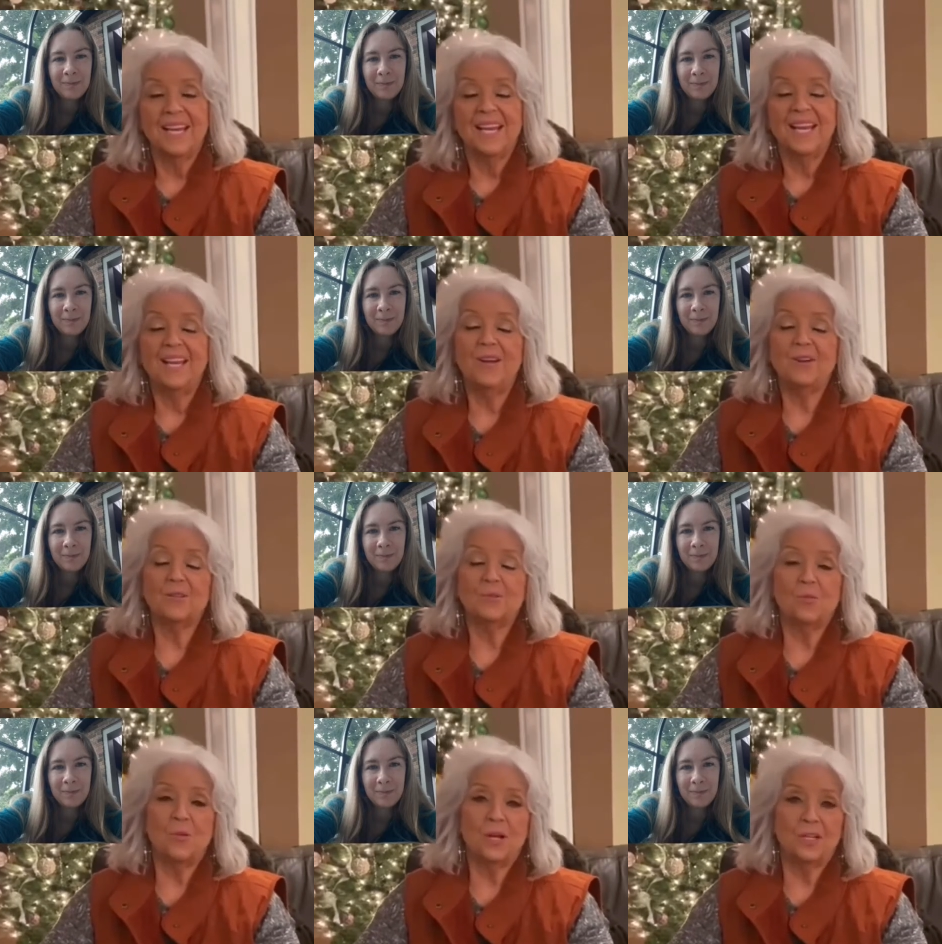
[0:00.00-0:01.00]
Speaker 1: Here's
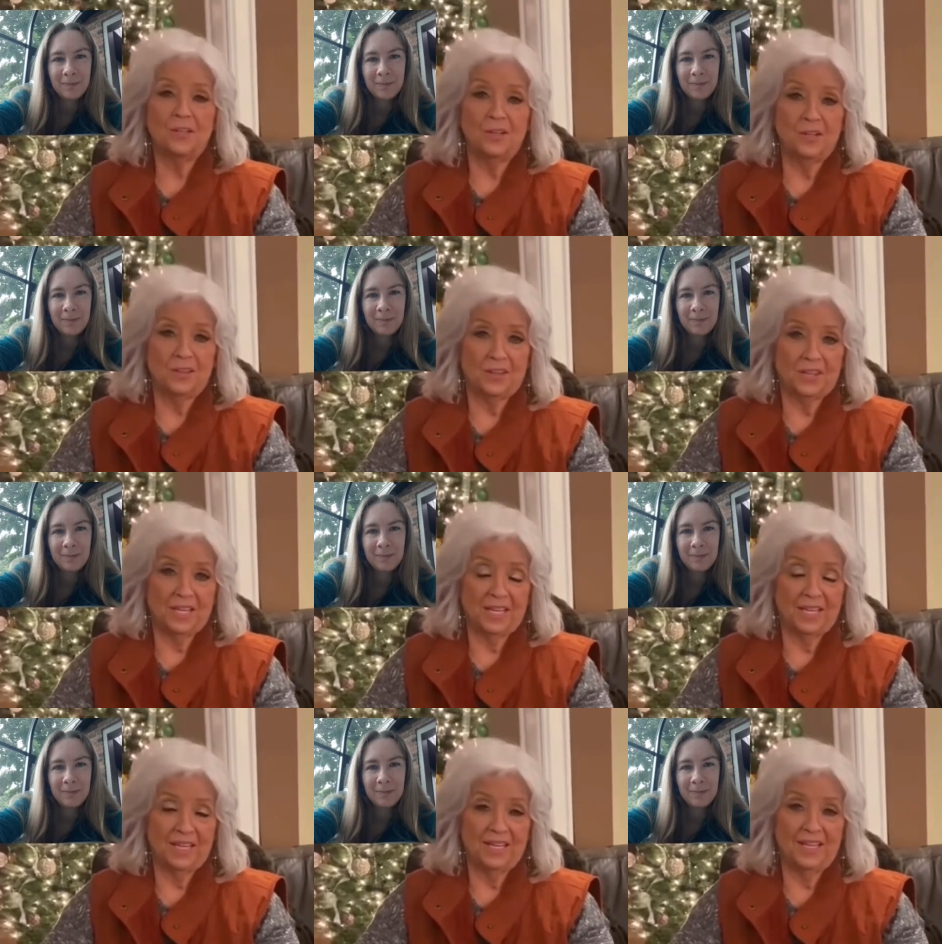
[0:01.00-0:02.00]
one good thing
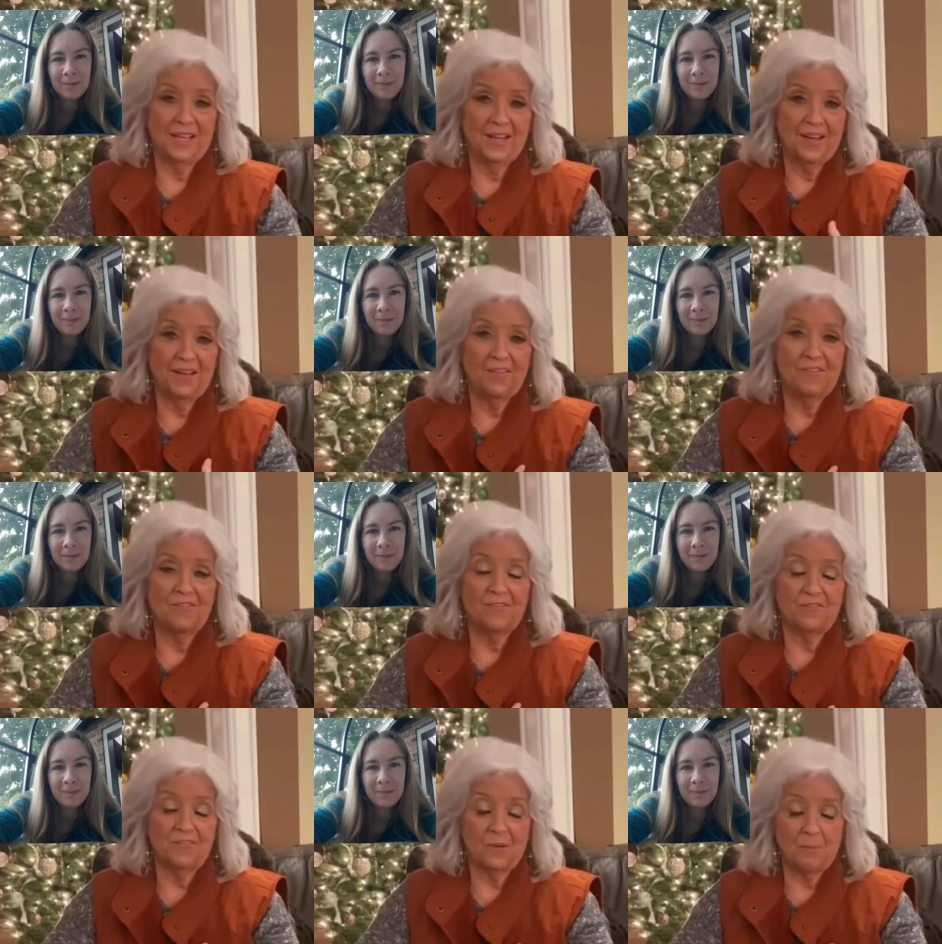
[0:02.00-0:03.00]

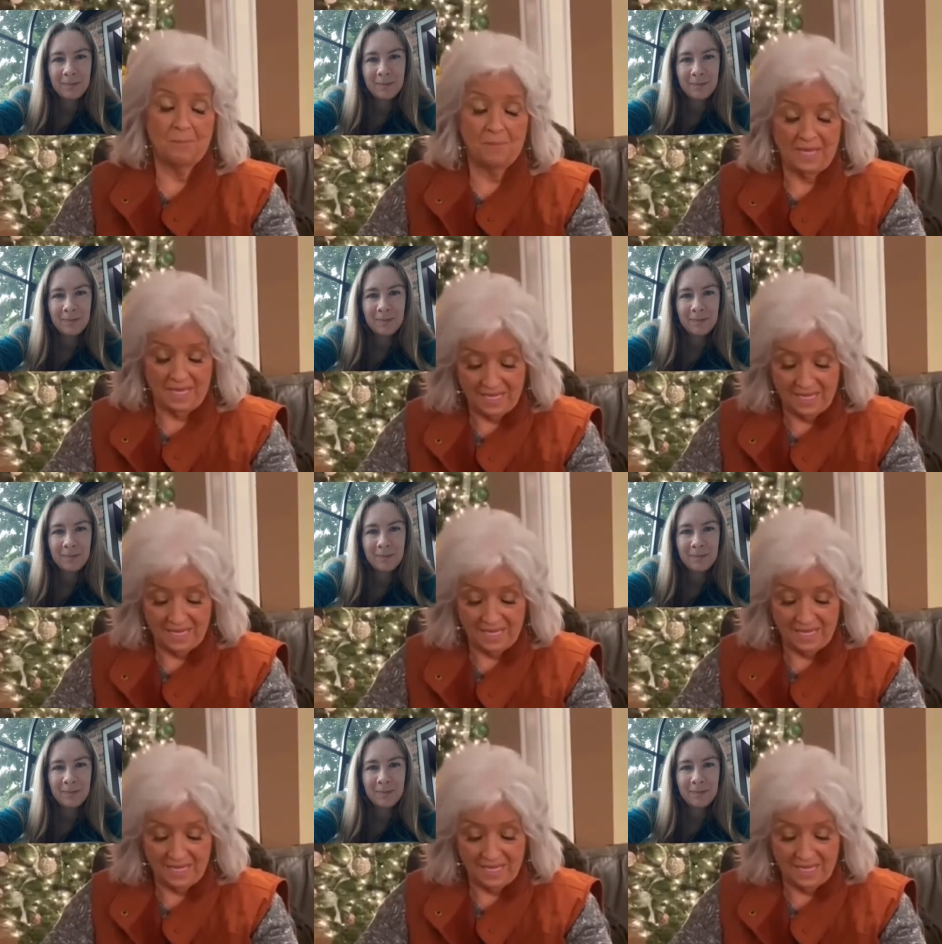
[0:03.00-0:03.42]
for me